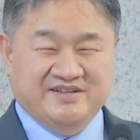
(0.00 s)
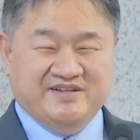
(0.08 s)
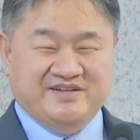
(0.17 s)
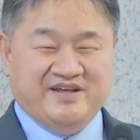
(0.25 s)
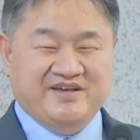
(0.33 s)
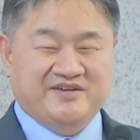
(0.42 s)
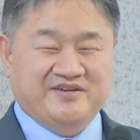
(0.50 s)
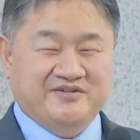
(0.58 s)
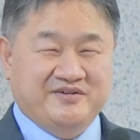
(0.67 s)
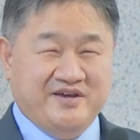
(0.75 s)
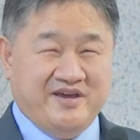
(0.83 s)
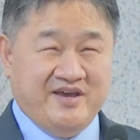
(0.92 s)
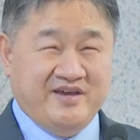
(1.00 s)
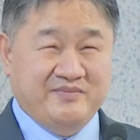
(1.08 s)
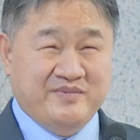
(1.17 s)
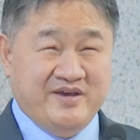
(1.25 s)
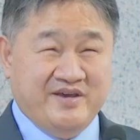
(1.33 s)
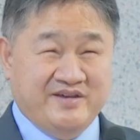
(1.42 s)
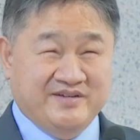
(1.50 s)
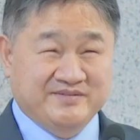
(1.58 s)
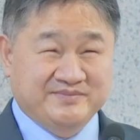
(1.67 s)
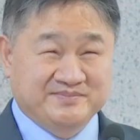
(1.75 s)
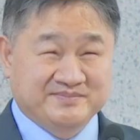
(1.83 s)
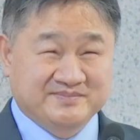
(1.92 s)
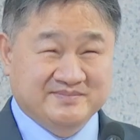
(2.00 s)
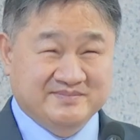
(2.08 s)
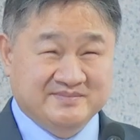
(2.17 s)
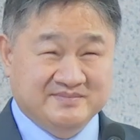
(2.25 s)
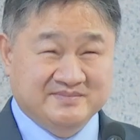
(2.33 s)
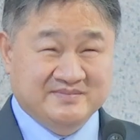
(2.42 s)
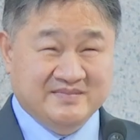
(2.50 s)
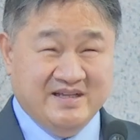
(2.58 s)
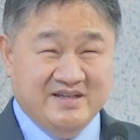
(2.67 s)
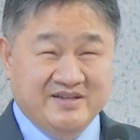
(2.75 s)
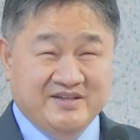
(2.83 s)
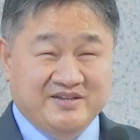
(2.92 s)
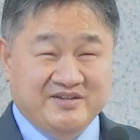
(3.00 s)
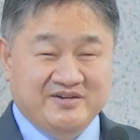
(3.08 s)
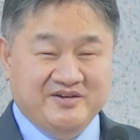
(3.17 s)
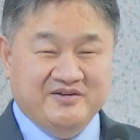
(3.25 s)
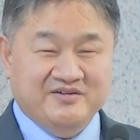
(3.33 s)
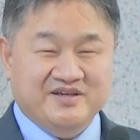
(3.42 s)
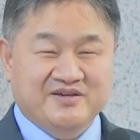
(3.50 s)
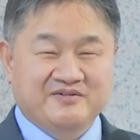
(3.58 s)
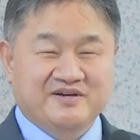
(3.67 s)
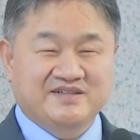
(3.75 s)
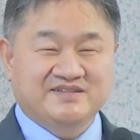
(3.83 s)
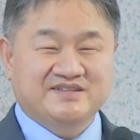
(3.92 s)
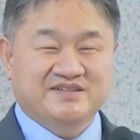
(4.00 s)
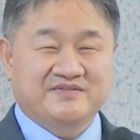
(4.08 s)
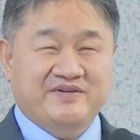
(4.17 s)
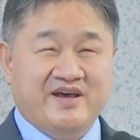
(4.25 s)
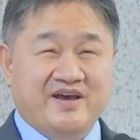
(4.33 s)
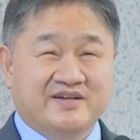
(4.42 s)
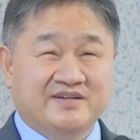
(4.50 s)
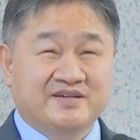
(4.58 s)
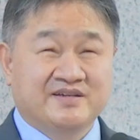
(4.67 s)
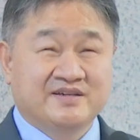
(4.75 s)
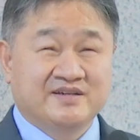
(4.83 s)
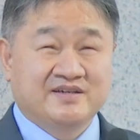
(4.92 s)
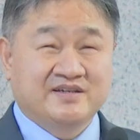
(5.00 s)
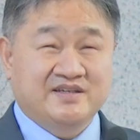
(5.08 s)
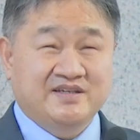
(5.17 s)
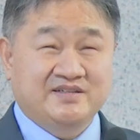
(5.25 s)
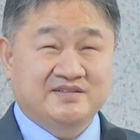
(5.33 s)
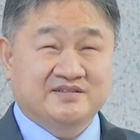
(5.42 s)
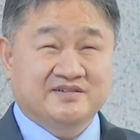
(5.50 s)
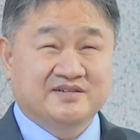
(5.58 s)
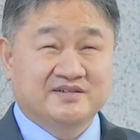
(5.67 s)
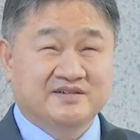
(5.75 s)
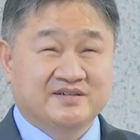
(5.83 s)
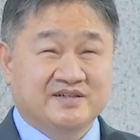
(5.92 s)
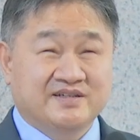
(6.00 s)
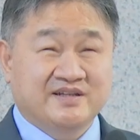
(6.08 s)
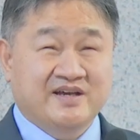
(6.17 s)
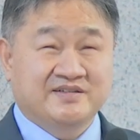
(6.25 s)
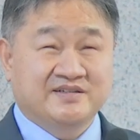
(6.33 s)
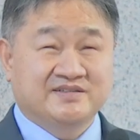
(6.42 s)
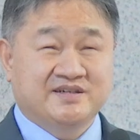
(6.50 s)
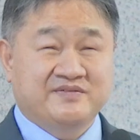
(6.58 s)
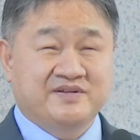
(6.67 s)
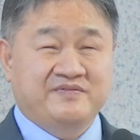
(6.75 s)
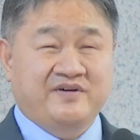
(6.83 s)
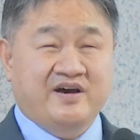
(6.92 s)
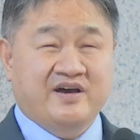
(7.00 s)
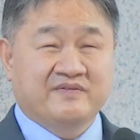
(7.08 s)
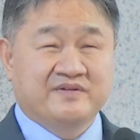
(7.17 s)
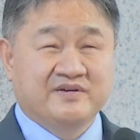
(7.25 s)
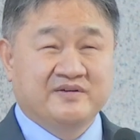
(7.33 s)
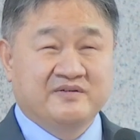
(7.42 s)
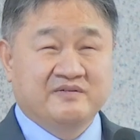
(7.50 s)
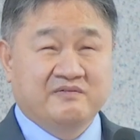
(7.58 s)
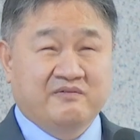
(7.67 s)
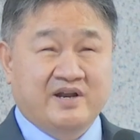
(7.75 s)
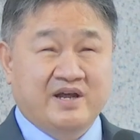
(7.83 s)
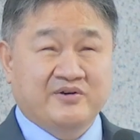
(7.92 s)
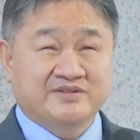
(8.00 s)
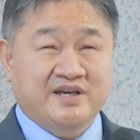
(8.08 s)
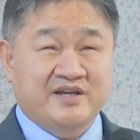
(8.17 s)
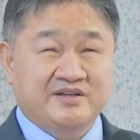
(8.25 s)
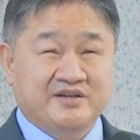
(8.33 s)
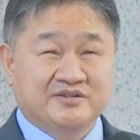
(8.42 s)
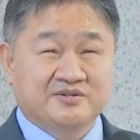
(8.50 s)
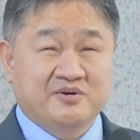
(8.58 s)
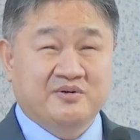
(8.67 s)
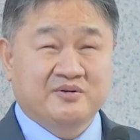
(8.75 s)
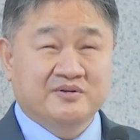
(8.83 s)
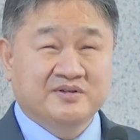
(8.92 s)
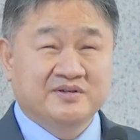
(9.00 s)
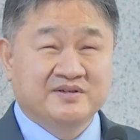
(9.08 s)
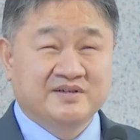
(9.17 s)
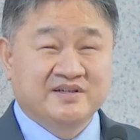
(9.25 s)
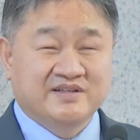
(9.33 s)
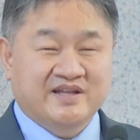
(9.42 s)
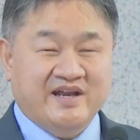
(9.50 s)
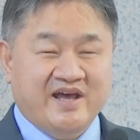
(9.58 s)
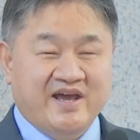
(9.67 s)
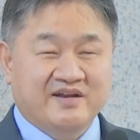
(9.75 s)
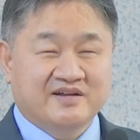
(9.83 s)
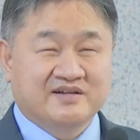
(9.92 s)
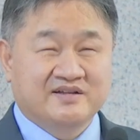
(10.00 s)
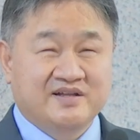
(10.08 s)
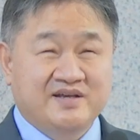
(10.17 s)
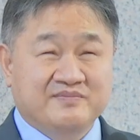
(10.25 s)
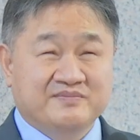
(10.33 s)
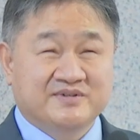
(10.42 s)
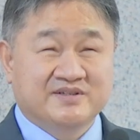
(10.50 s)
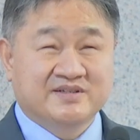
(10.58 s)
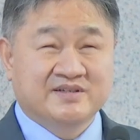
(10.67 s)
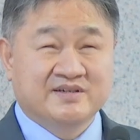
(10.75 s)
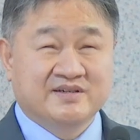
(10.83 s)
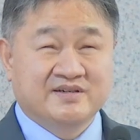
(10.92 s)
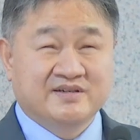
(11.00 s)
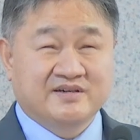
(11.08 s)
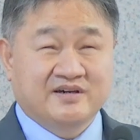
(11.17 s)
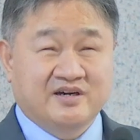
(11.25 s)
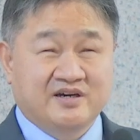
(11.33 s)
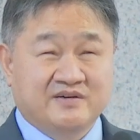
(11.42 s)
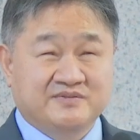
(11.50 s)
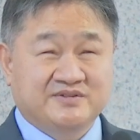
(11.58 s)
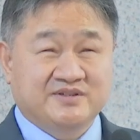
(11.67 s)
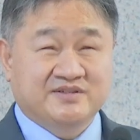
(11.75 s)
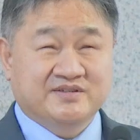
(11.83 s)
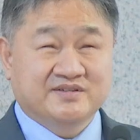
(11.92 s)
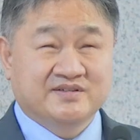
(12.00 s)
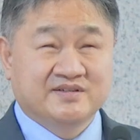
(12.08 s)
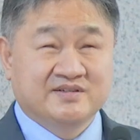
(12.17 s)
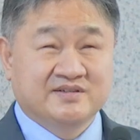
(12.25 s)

Thank you. Amen. You know, it was, in fact, Easter in 1975, when I was 8 years old, that I had a glimpse of Jesus.